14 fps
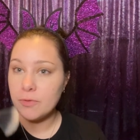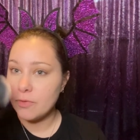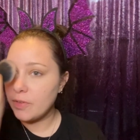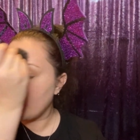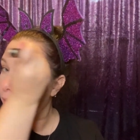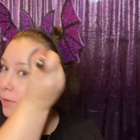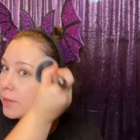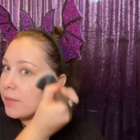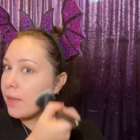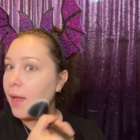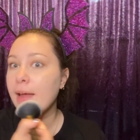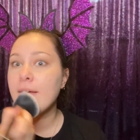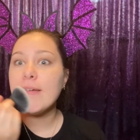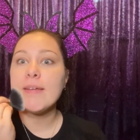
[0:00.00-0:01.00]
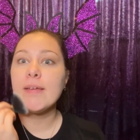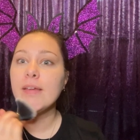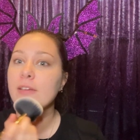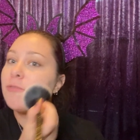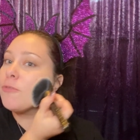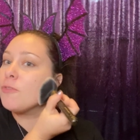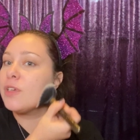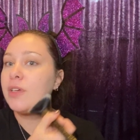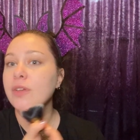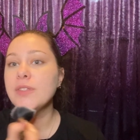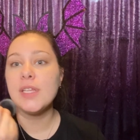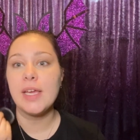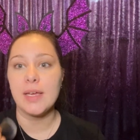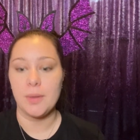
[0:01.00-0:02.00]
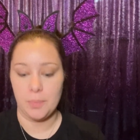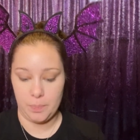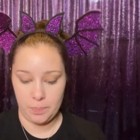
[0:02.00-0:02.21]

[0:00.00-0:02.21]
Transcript: very light. It feels like,